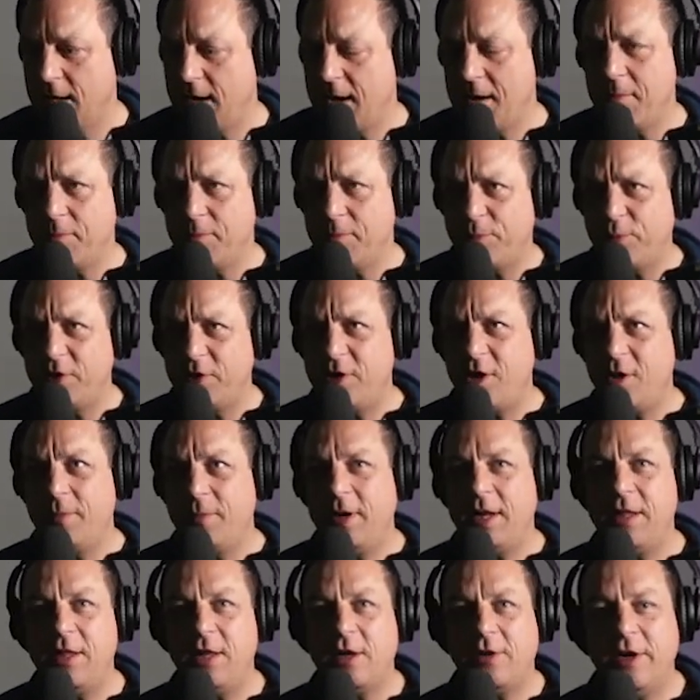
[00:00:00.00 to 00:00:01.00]

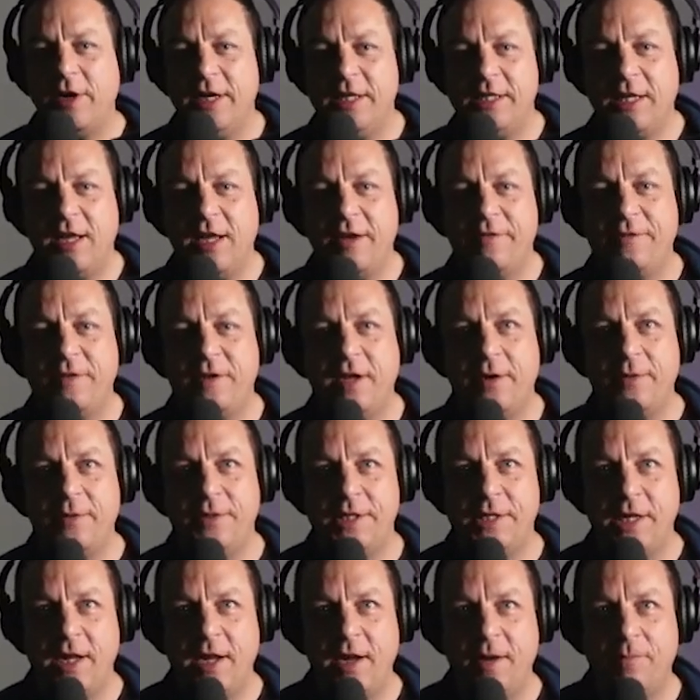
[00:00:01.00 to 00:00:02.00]
Predominantly the greatest gift, I would
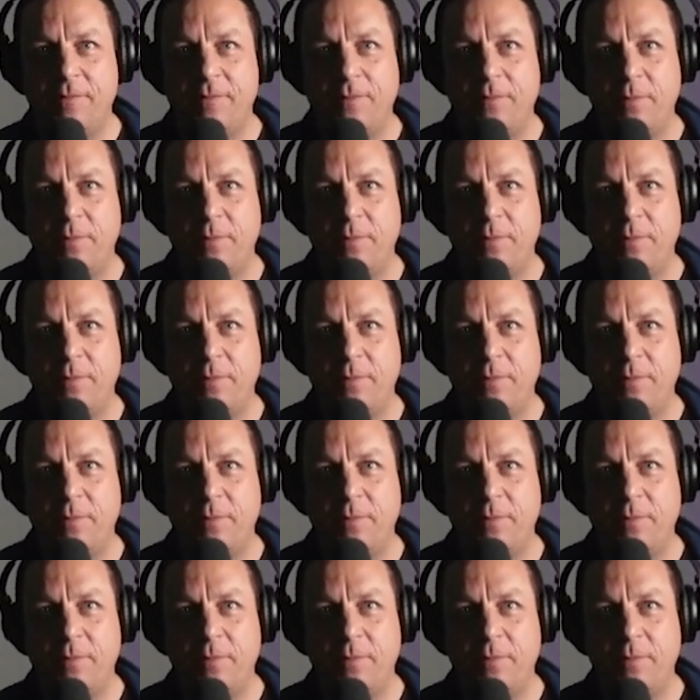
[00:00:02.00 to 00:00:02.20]
say,